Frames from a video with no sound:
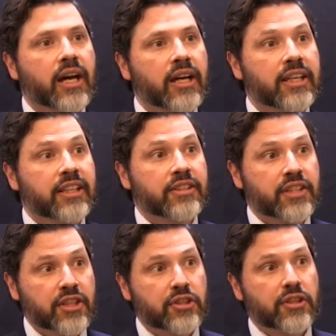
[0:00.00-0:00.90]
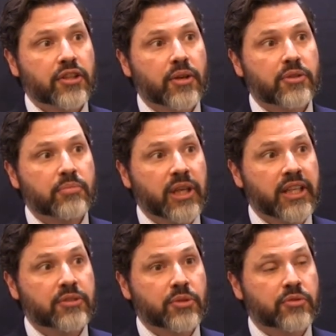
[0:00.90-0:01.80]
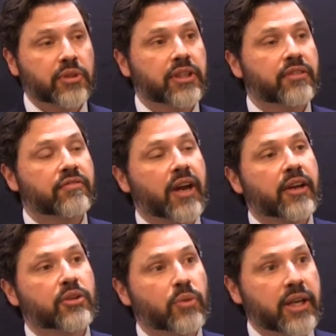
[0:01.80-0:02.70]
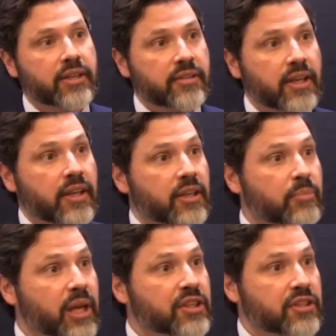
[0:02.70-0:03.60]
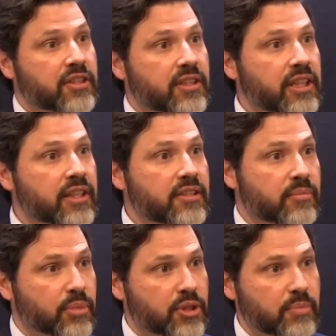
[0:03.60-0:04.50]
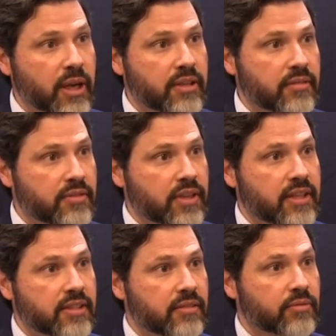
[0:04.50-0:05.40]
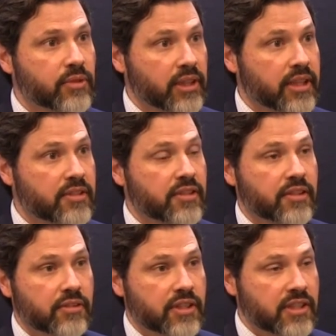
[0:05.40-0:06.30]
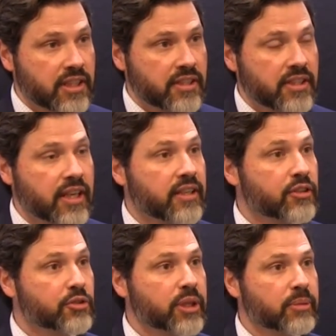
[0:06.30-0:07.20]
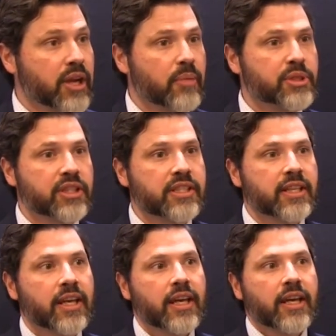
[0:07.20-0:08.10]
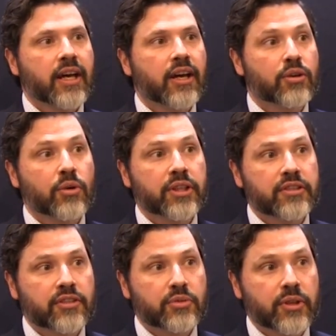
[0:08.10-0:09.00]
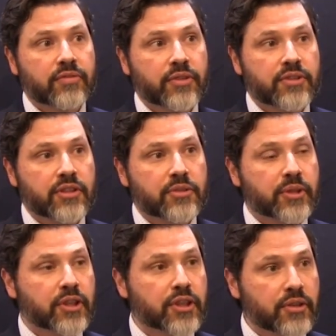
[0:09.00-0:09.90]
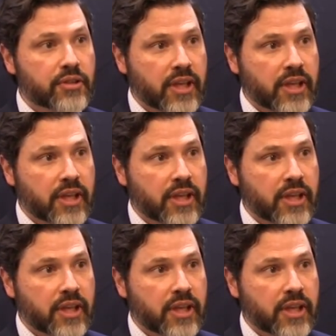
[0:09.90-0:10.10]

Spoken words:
In addition to those meetings, which really evaluated the patient's needs and perspectives as it relates to their disease state and treatment options, according to the 21st Century Cures